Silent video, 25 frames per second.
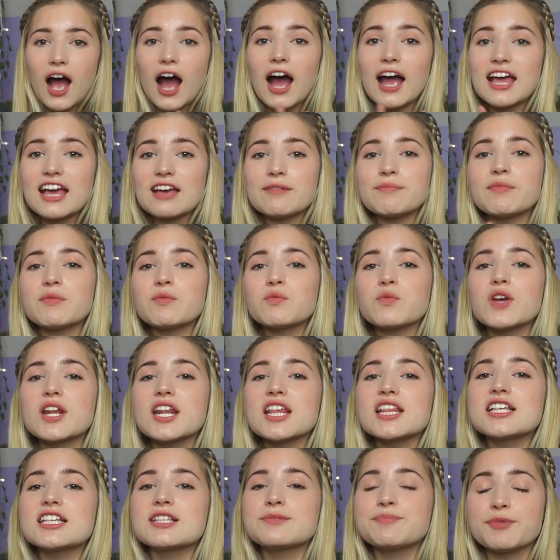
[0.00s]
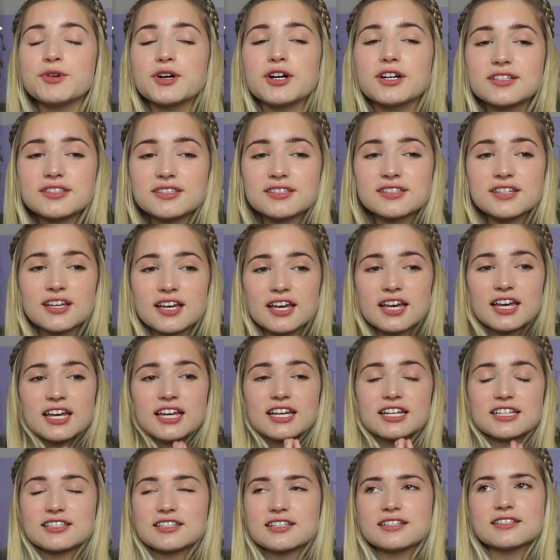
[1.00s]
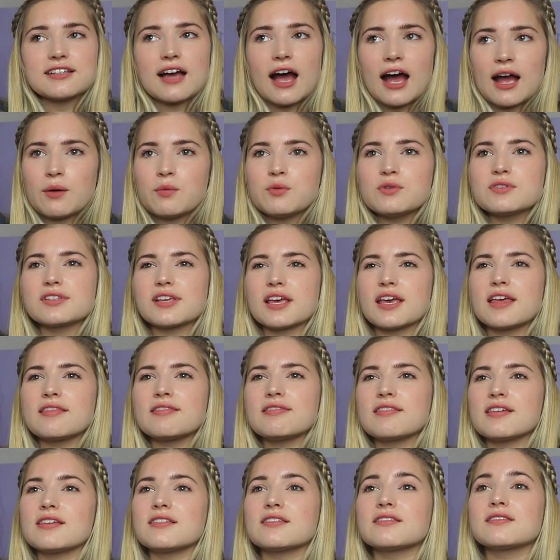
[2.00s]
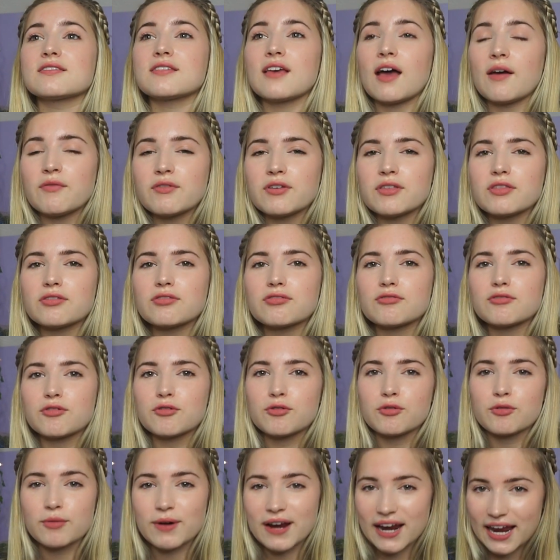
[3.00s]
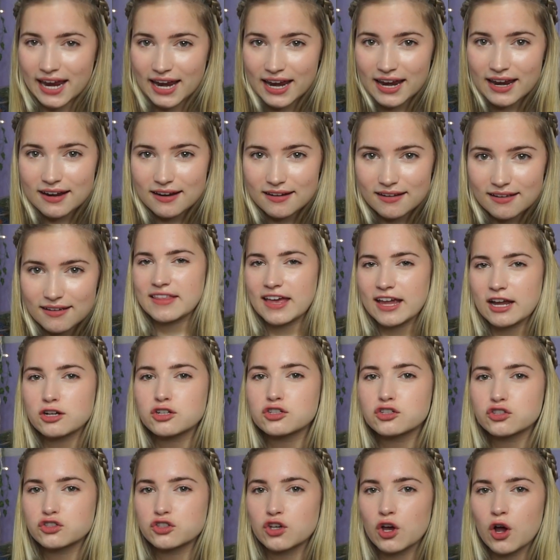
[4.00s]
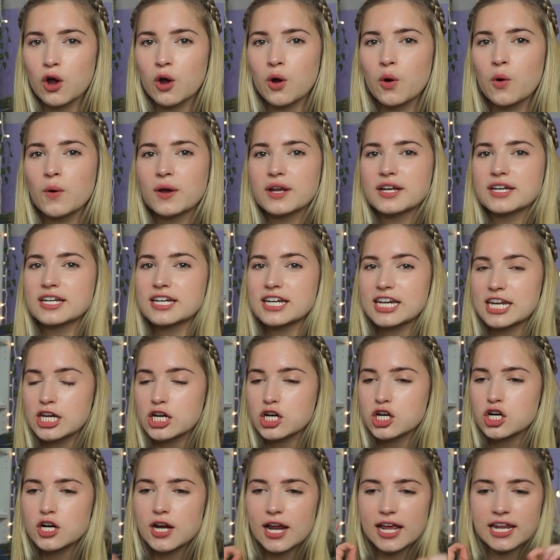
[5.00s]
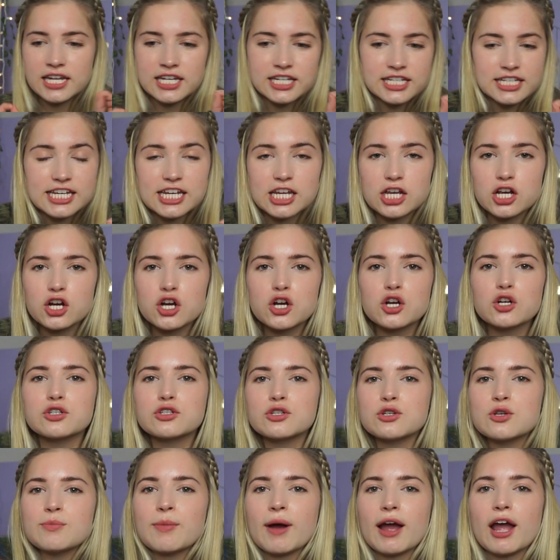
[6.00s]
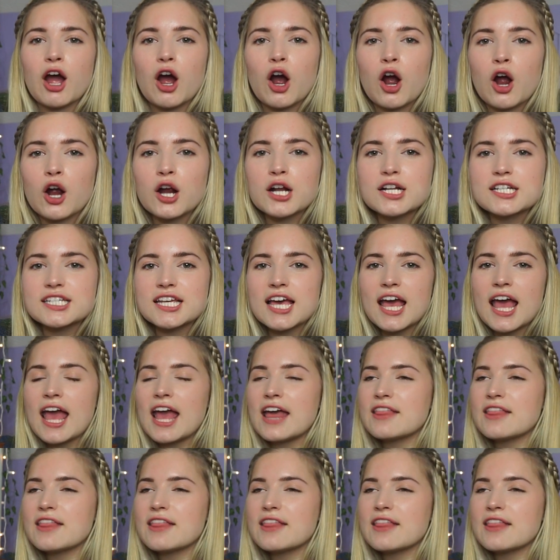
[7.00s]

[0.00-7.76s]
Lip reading: I have been reading these books since I was in the 7th grade. They are so near and dear to my heart.